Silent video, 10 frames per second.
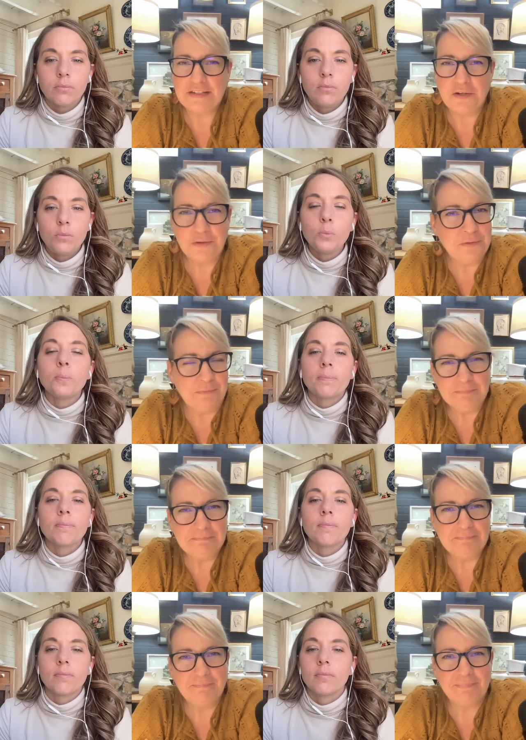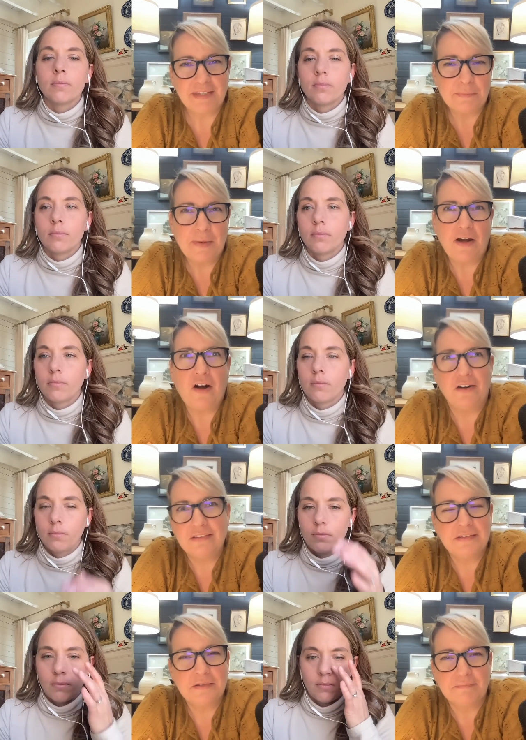Speaker 1: to home it's my
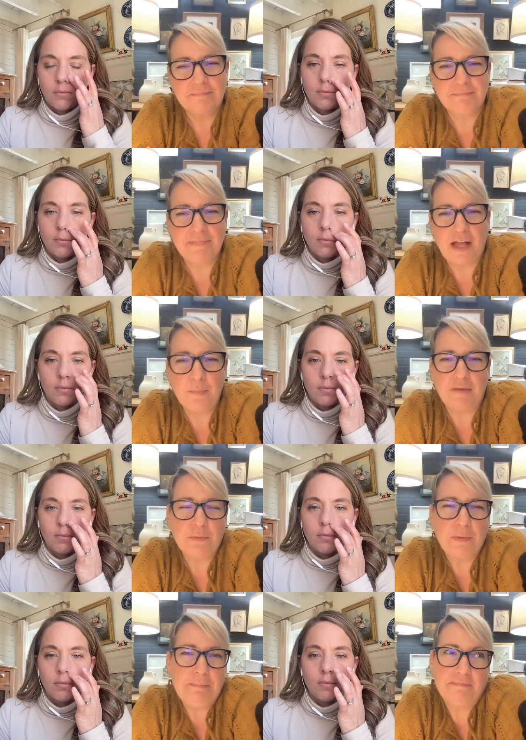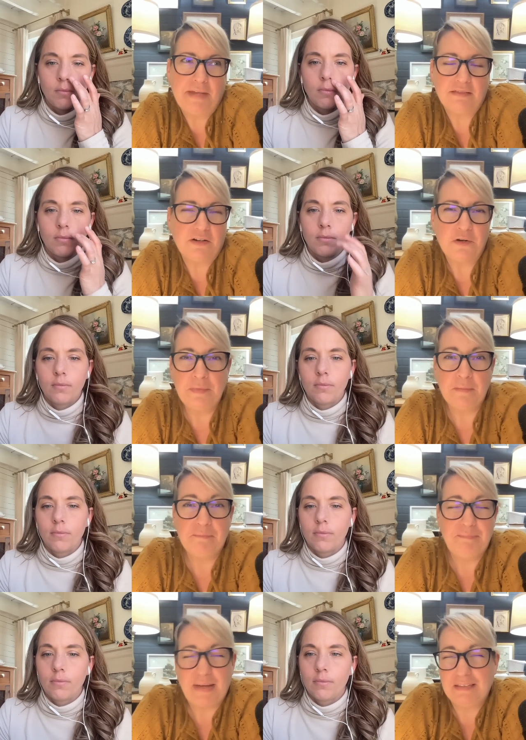heart to help everyone make their home the
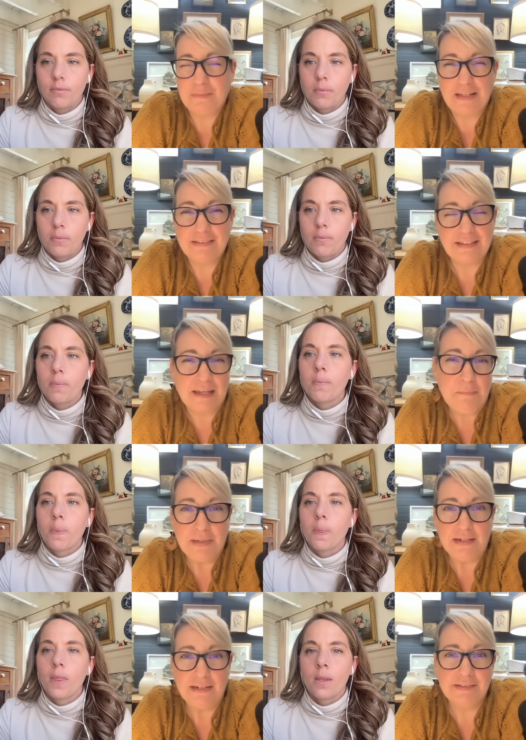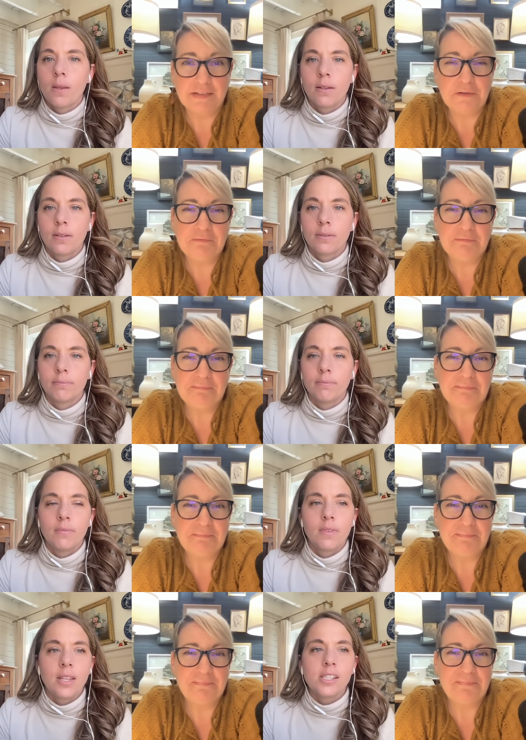best place it can be. So
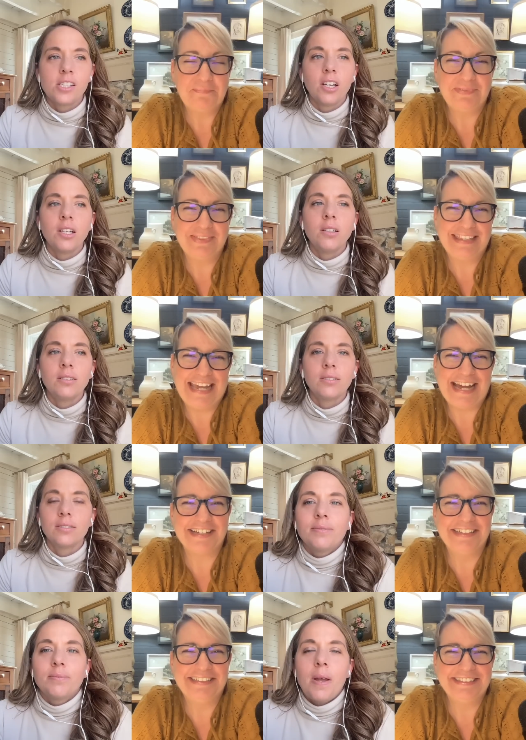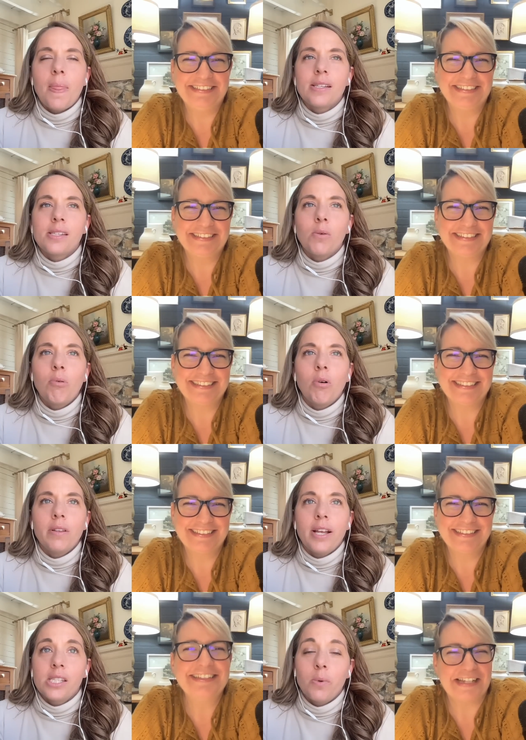
Speaker 2: that's good. Yeah. And that's so important.
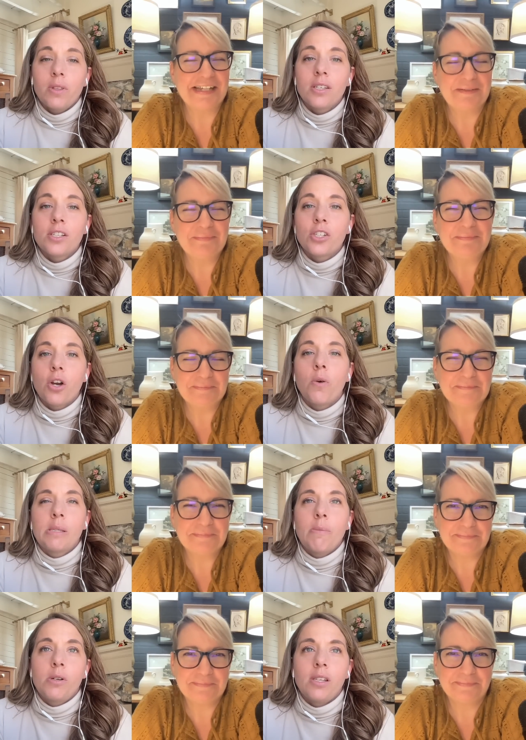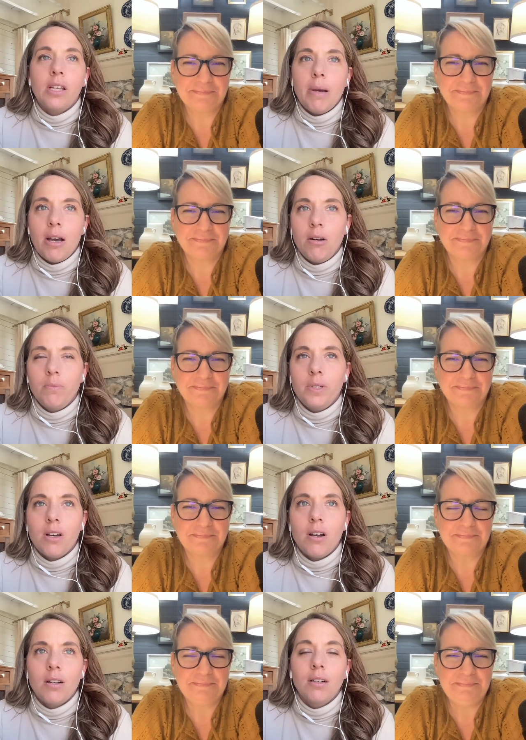That's what this show is mostly about. We
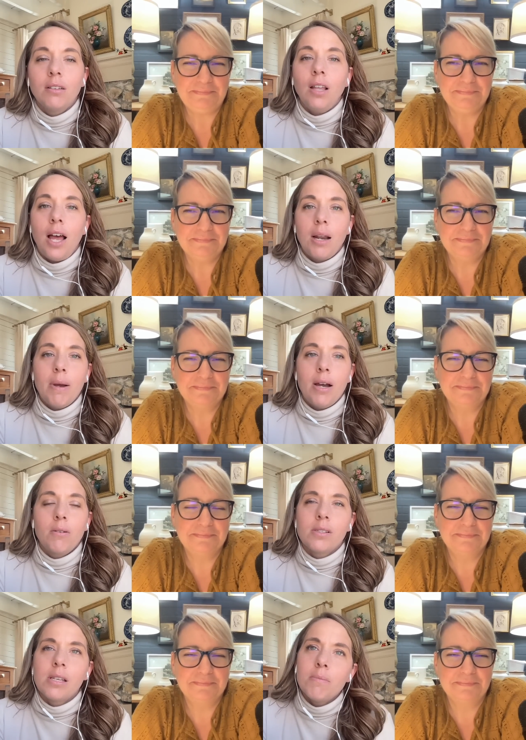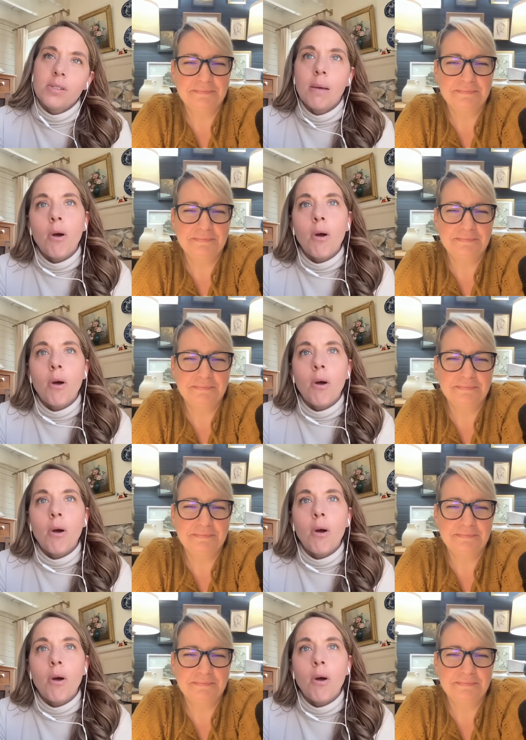talk a lot about some some